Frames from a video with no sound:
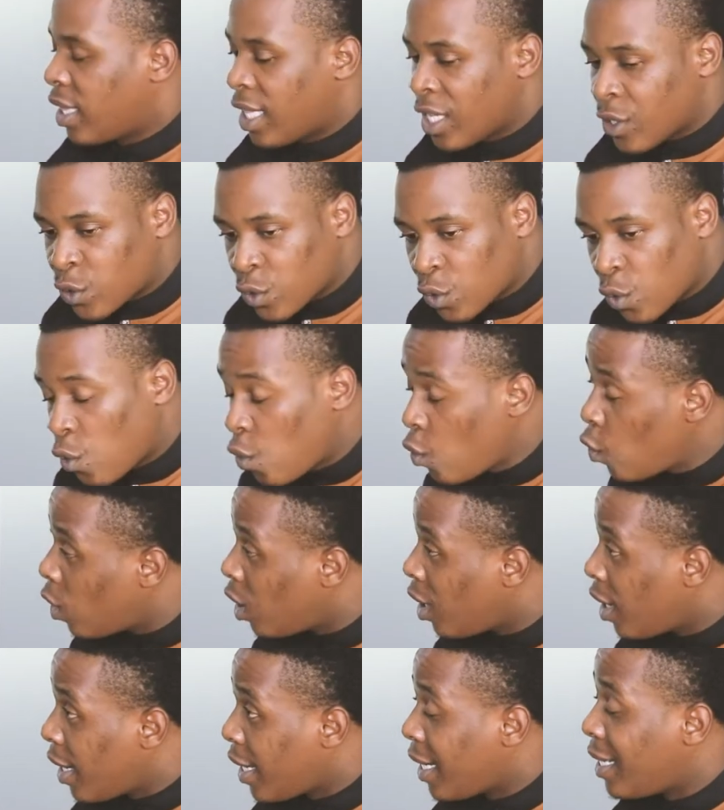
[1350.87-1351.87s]
The
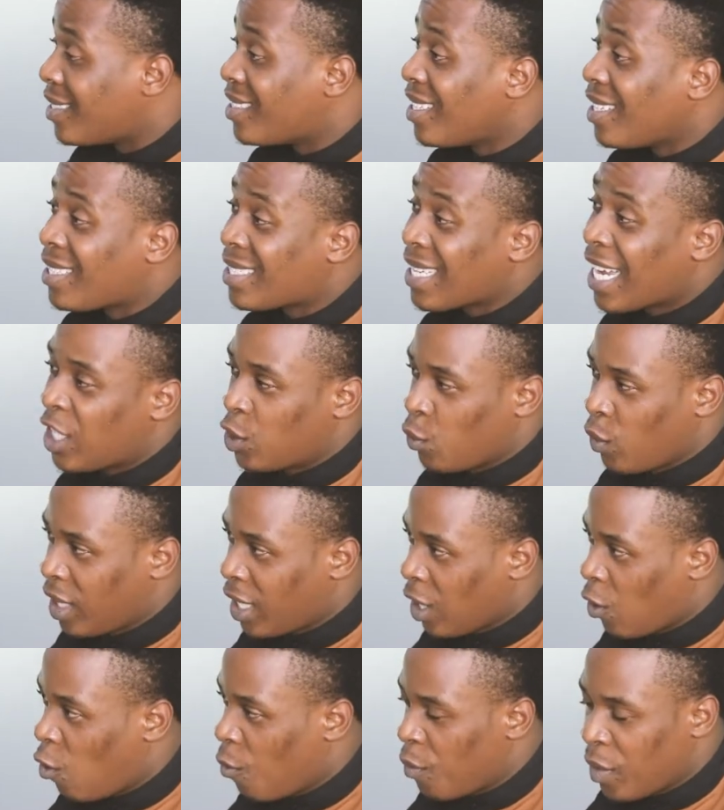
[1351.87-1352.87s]
school is in touch with
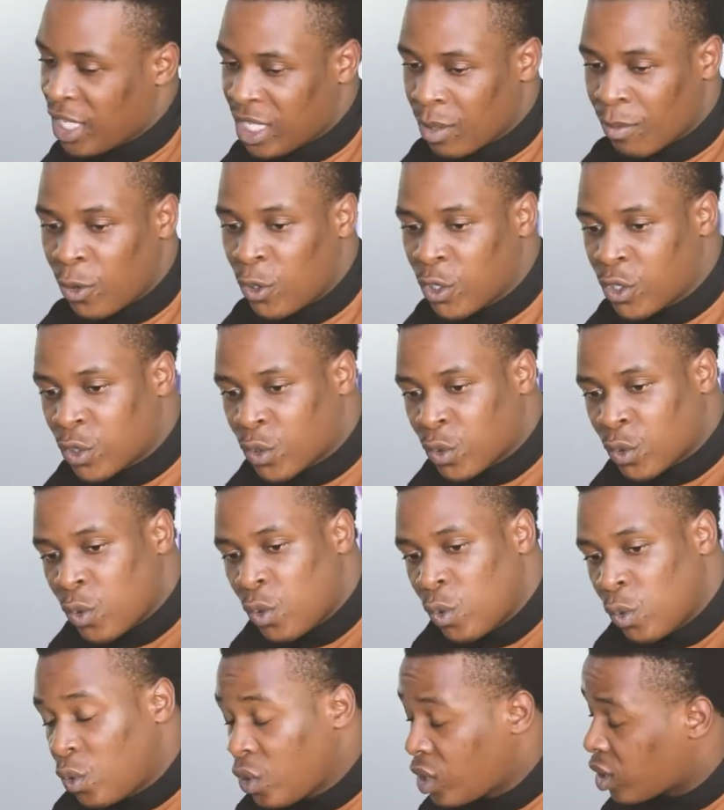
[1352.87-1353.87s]
the community, because
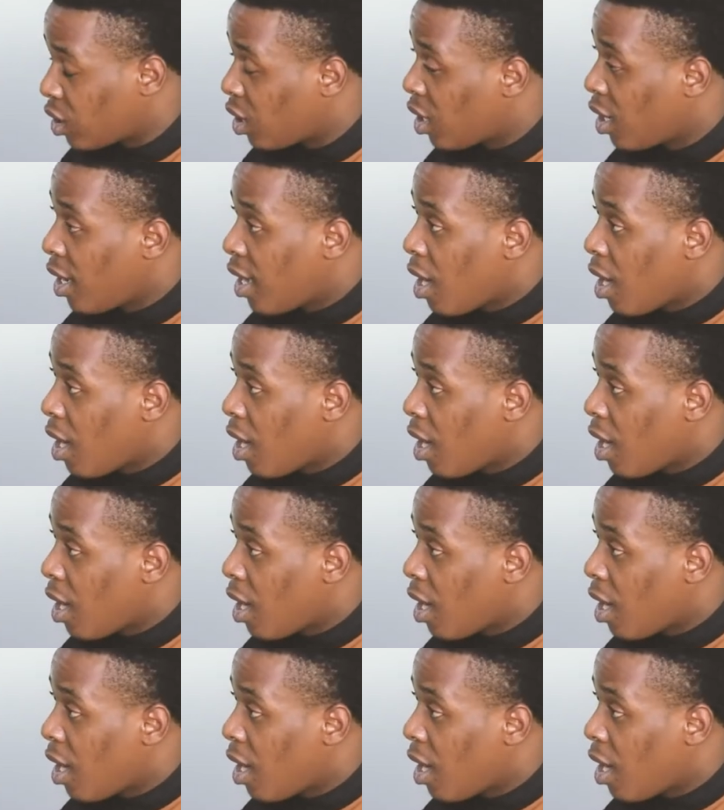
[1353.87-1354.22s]
schools